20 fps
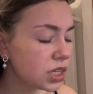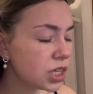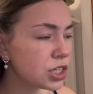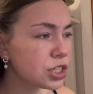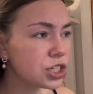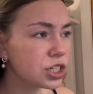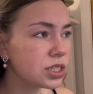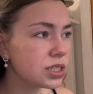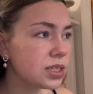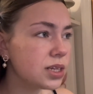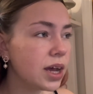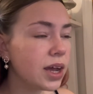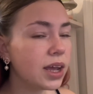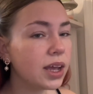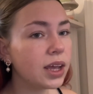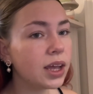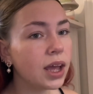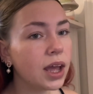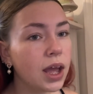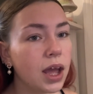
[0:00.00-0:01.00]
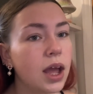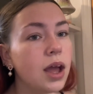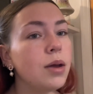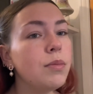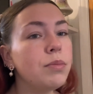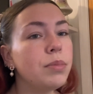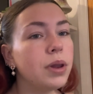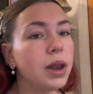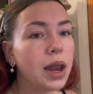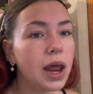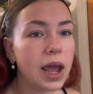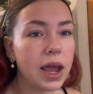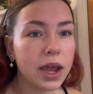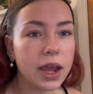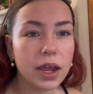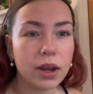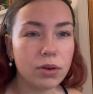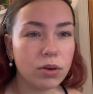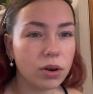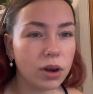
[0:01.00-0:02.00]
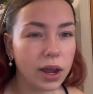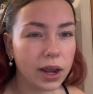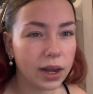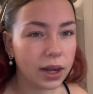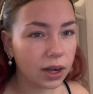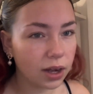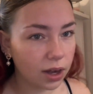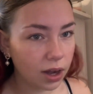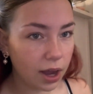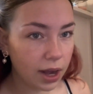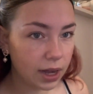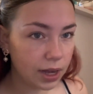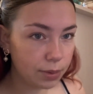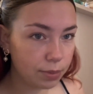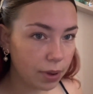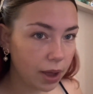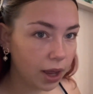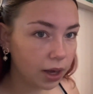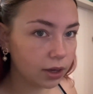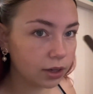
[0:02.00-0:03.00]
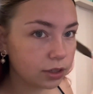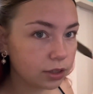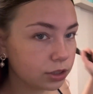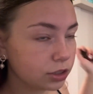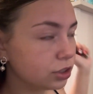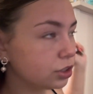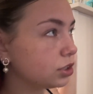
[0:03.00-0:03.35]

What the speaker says: just like plain or like lightly patterned